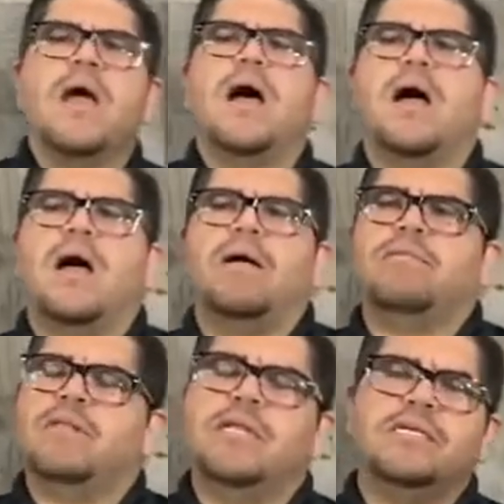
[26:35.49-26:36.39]
uh,
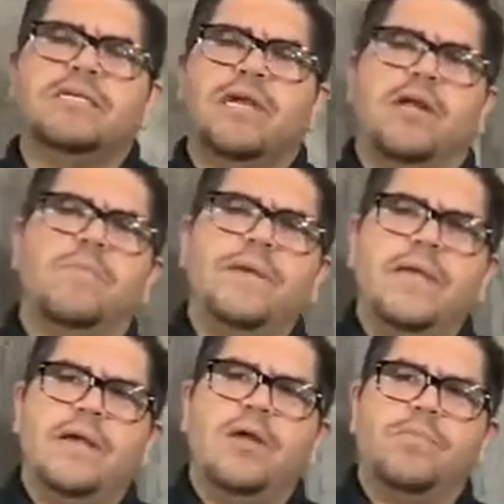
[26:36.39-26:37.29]
uh, it'll
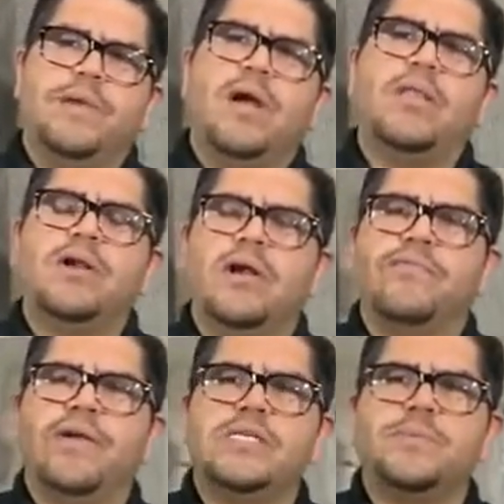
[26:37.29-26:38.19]
be it'll be on there on
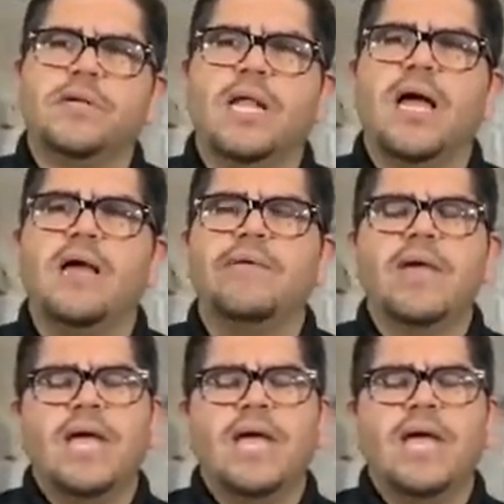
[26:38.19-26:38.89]
Facebook Live.